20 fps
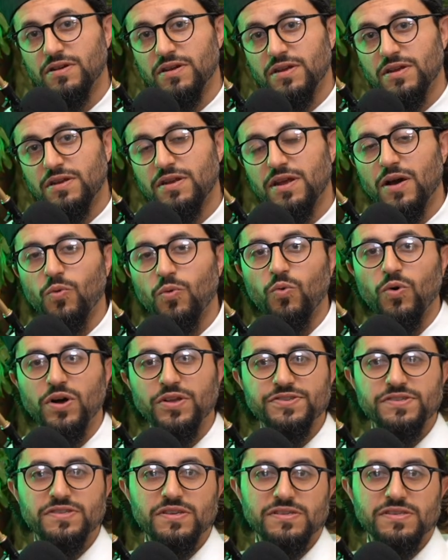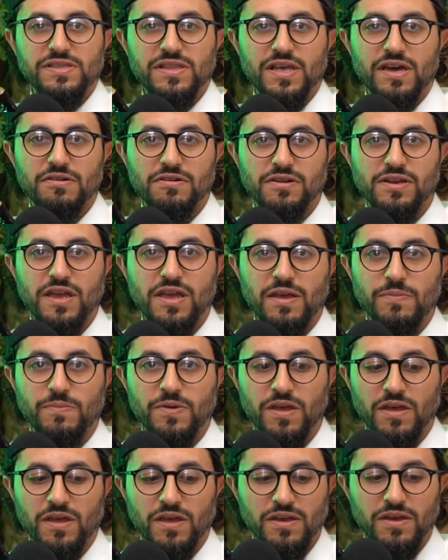Now, once this letter came
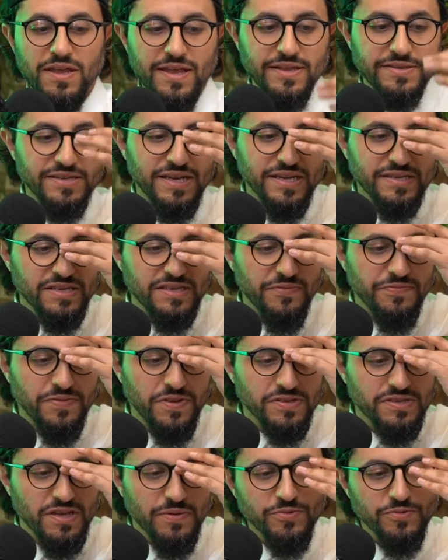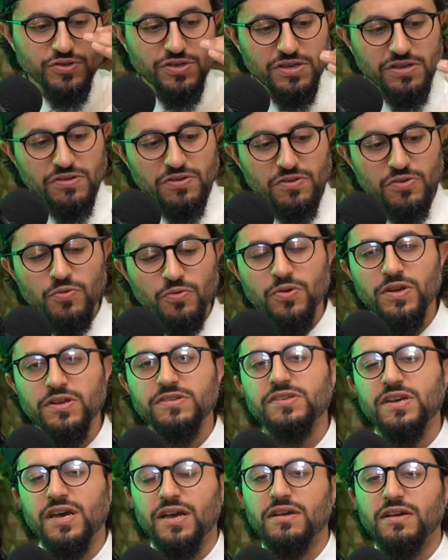in, it's as if Nizamuddin knew
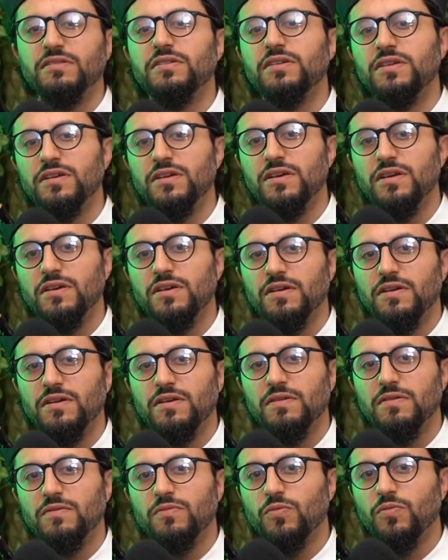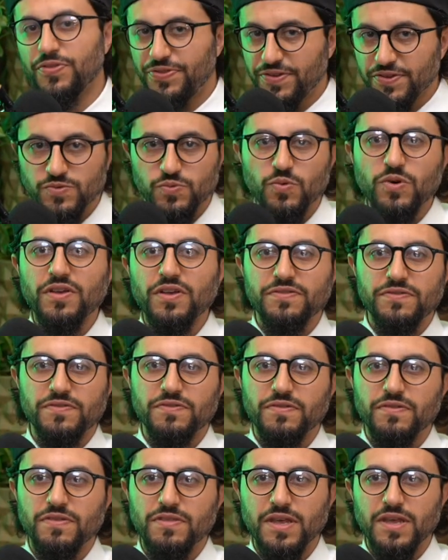exactly what this was.
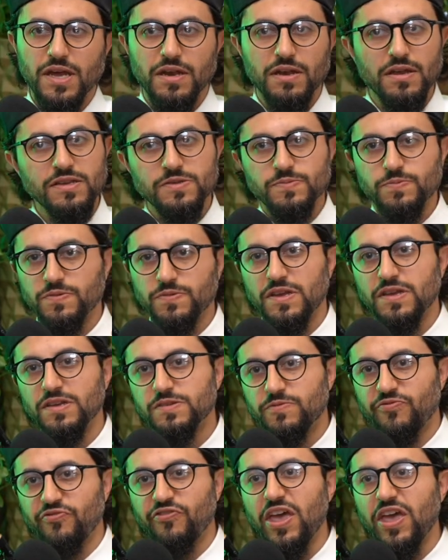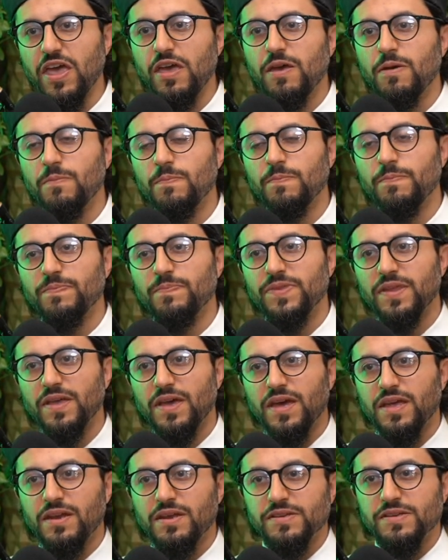That his fame
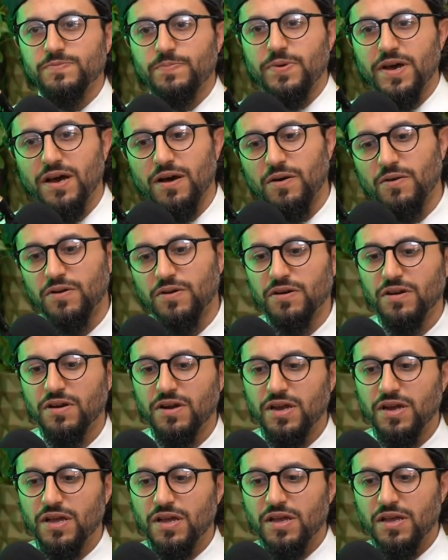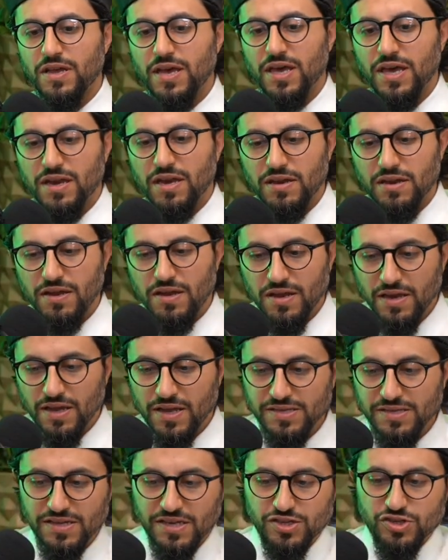and his power and
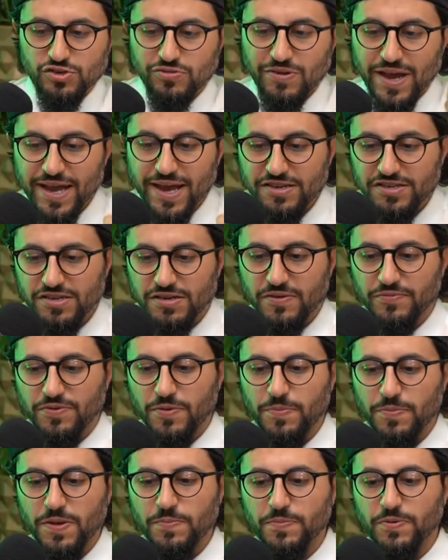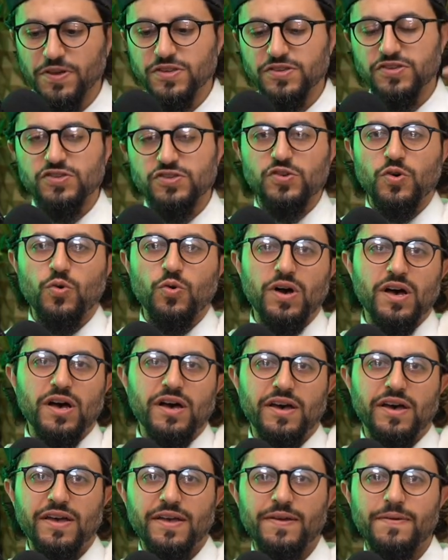his attraction of the people is so
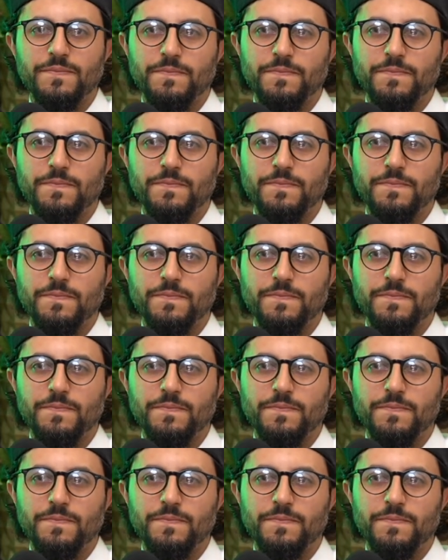high